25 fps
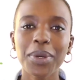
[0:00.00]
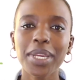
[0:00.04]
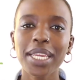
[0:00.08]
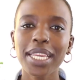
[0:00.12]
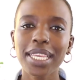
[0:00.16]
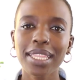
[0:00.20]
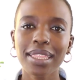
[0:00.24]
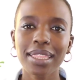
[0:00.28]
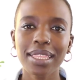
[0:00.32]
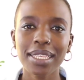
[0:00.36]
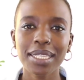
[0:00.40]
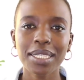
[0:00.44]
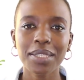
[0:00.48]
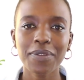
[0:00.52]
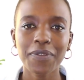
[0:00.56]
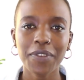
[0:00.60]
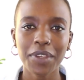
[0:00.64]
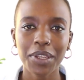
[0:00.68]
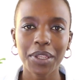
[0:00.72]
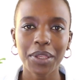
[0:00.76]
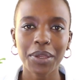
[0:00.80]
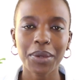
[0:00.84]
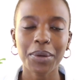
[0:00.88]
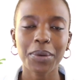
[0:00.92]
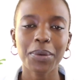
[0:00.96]
In this
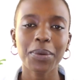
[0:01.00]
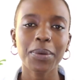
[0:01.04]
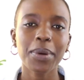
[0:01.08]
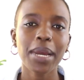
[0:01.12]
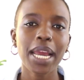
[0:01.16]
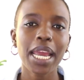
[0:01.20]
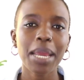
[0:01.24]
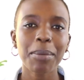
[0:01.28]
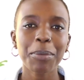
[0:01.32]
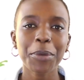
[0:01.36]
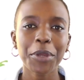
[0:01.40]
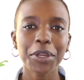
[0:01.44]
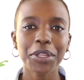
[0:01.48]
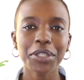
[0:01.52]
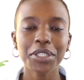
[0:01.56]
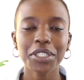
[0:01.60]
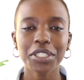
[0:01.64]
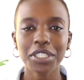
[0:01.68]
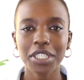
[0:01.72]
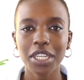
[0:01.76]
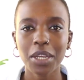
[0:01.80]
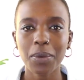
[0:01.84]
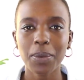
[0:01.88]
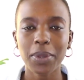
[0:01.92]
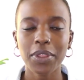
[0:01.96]
video, I'm going to
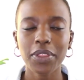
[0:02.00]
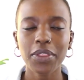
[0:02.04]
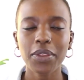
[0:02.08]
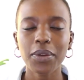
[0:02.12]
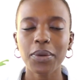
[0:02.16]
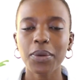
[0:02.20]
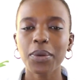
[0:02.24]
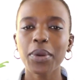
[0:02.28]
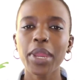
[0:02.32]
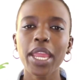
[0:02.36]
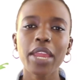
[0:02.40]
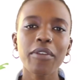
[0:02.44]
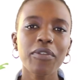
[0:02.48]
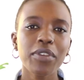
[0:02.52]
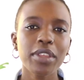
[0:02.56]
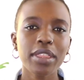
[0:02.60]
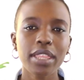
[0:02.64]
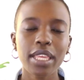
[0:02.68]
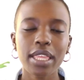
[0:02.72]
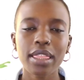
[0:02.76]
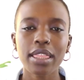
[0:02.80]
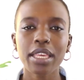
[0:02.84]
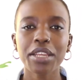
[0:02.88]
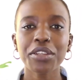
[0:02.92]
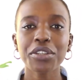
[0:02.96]
share with you
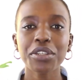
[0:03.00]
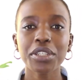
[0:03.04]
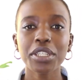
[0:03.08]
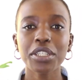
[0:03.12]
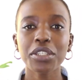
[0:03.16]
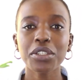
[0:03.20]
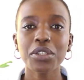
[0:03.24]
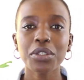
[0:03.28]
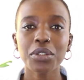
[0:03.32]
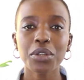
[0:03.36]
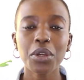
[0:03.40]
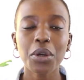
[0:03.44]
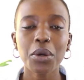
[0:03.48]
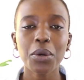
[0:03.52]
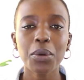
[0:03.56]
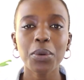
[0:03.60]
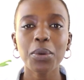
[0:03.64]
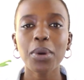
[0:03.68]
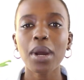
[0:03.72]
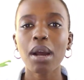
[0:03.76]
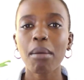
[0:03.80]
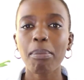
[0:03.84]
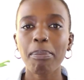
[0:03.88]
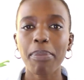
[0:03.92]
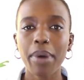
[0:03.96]
everything that you need to
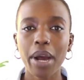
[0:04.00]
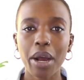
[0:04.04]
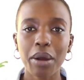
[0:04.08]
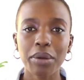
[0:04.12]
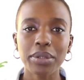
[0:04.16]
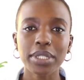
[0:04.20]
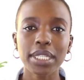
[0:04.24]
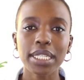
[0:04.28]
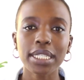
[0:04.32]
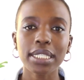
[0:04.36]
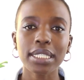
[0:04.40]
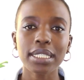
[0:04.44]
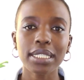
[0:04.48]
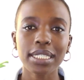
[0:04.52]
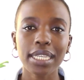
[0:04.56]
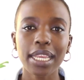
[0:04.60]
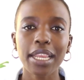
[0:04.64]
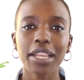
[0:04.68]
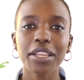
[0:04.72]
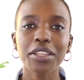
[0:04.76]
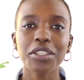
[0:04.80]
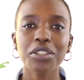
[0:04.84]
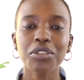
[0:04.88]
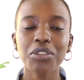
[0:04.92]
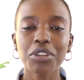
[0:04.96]
know about
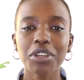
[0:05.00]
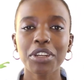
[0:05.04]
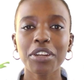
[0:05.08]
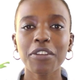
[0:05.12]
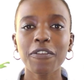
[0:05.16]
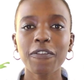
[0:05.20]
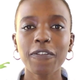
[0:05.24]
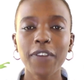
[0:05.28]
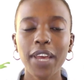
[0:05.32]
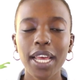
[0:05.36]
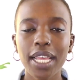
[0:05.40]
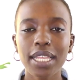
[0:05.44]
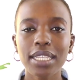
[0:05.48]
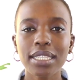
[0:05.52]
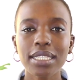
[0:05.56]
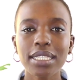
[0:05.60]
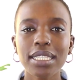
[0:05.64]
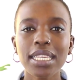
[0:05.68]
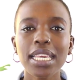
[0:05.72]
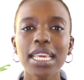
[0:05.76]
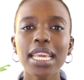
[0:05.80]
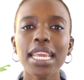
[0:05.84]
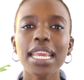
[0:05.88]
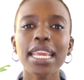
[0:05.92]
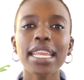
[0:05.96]
exchange traded
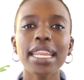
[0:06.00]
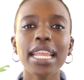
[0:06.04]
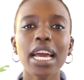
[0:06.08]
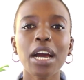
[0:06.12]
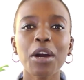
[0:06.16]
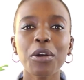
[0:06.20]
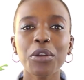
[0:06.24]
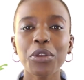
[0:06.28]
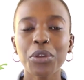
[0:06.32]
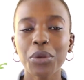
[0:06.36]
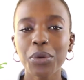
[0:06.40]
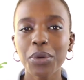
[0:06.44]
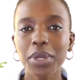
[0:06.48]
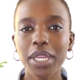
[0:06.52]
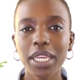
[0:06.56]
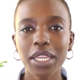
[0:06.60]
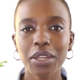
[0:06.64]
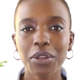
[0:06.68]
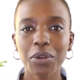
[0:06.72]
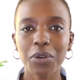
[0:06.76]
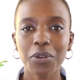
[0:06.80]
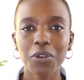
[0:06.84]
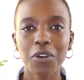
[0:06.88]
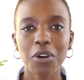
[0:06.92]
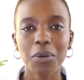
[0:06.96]
funds and how you
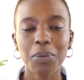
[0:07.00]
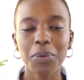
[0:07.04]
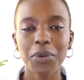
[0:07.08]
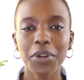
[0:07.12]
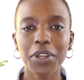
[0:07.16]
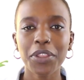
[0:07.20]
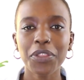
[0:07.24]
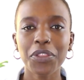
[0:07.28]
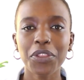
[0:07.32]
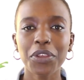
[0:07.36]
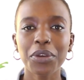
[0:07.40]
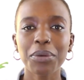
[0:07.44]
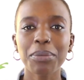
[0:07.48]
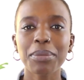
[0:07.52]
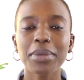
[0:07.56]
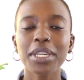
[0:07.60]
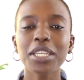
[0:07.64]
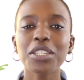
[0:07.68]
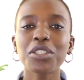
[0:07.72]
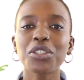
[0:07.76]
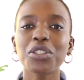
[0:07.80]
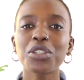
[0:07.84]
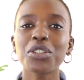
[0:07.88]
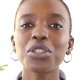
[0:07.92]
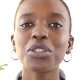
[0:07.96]
can incorporate them
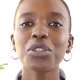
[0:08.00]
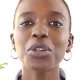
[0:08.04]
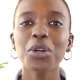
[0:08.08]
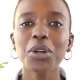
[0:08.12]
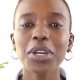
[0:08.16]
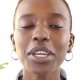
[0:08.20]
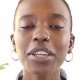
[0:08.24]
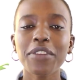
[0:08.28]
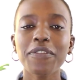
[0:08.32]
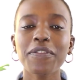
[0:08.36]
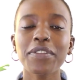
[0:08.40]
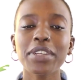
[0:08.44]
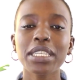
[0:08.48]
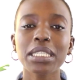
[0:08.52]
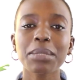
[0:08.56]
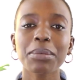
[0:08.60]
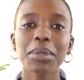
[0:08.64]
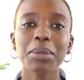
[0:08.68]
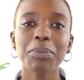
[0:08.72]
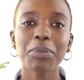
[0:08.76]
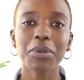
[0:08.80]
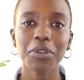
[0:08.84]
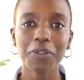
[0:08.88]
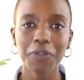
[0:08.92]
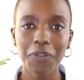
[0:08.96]
into your
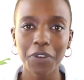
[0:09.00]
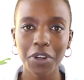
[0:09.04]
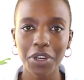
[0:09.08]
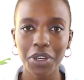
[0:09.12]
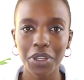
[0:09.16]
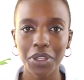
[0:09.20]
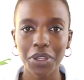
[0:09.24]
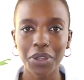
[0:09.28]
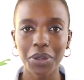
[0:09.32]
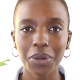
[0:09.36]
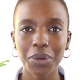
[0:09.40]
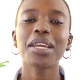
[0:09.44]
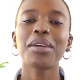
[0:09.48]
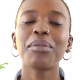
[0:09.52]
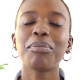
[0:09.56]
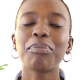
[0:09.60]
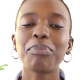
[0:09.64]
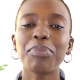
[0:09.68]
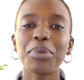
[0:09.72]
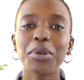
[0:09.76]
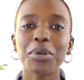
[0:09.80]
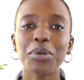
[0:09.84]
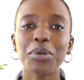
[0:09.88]
investment portfolio and